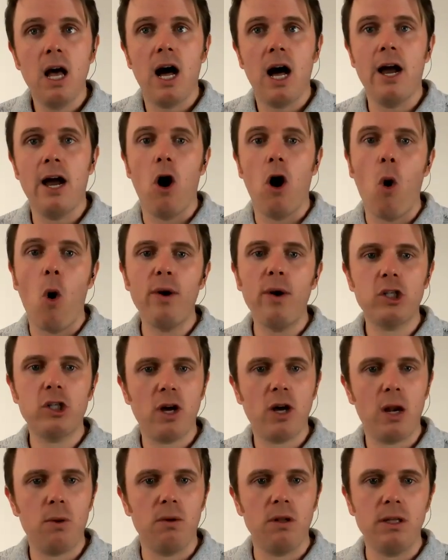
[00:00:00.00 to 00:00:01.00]
I always
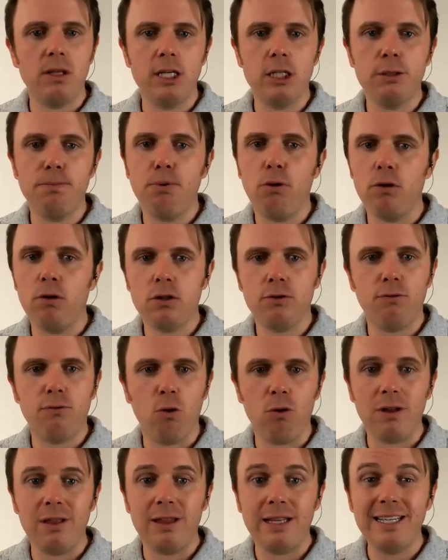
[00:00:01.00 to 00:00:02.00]
try to at least push
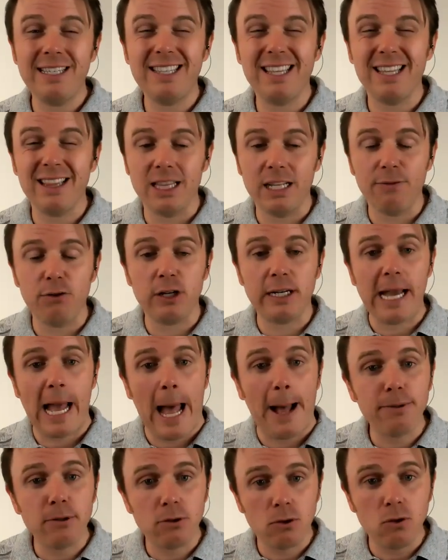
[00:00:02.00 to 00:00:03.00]
for at least the liver
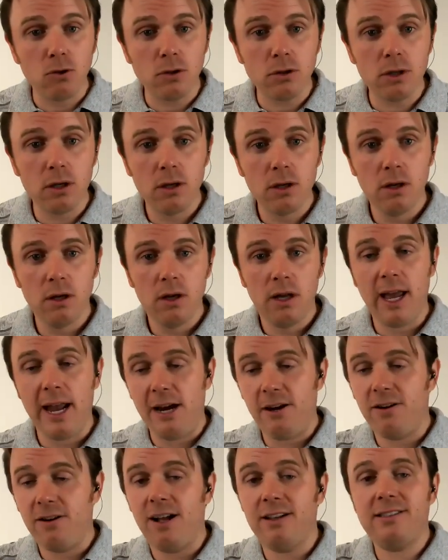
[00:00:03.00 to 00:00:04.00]
capsules. Hey,
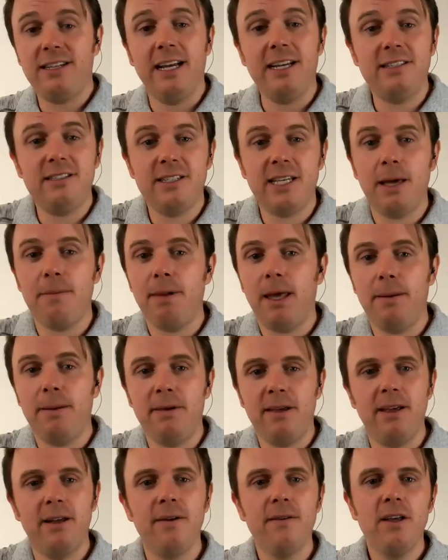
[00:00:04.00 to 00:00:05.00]
you're not tasting it.
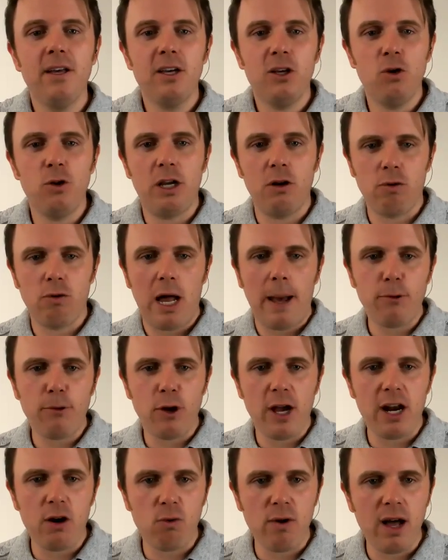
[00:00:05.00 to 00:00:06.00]
Maybe you can wrap your
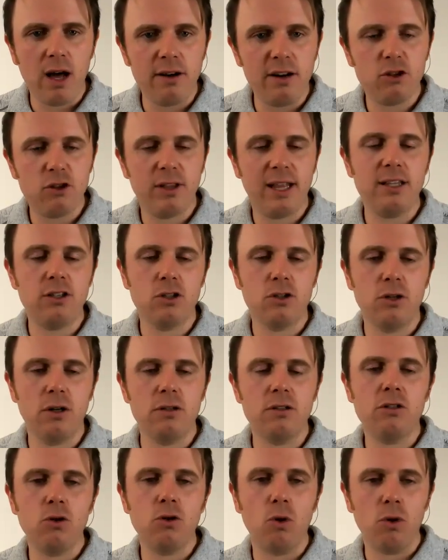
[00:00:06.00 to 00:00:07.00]
head around it. So that's a good
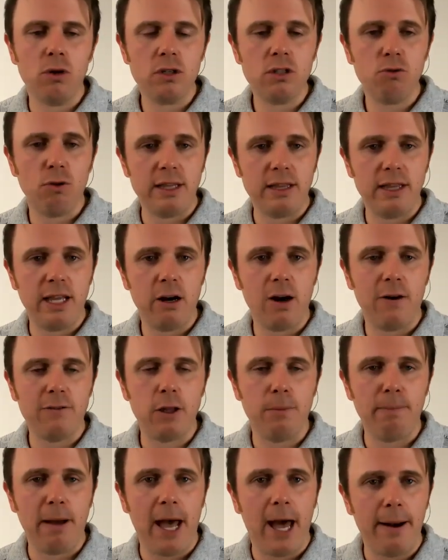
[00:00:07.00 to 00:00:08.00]
source right there off
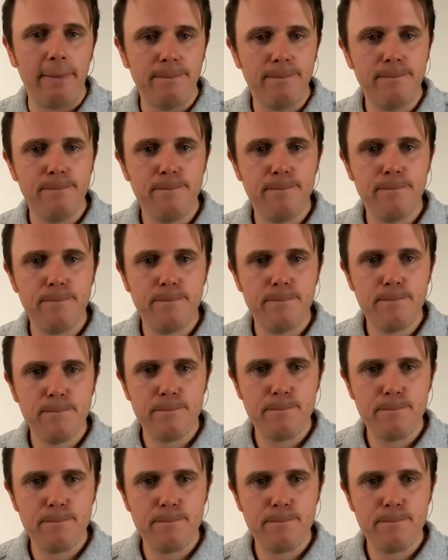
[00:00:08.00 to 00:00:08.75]
the bat. Good